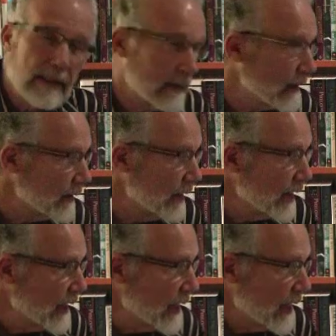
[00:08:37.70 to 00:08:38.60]
uh,
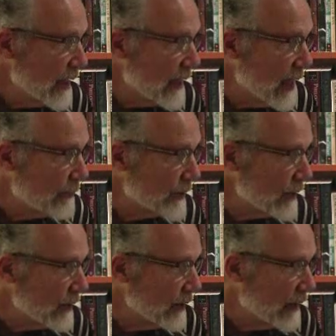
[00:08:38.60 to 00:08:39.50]
he
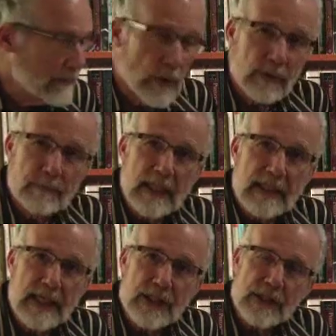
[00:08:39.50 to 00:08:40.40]
kept uh, he wrote
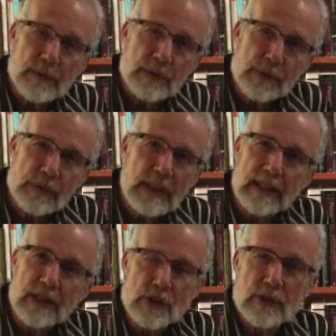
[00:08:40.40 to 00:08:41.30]
meditations, which was
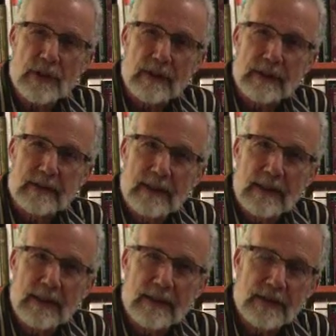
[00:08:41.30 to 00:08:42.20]
really a journal,
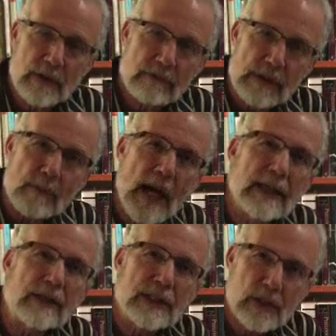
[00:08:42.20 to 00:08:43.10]
sort of
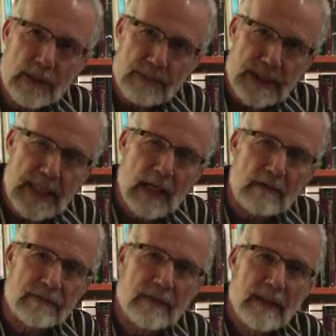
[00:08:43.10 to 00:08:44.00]
reminders to
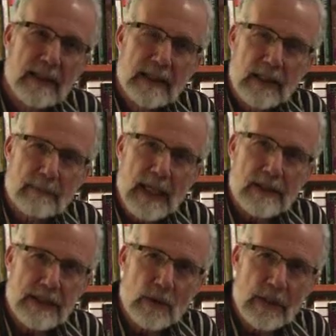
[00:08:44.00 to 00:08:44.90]
himself
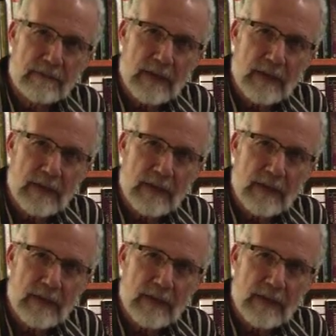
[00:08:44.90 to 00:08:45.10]
about Stoic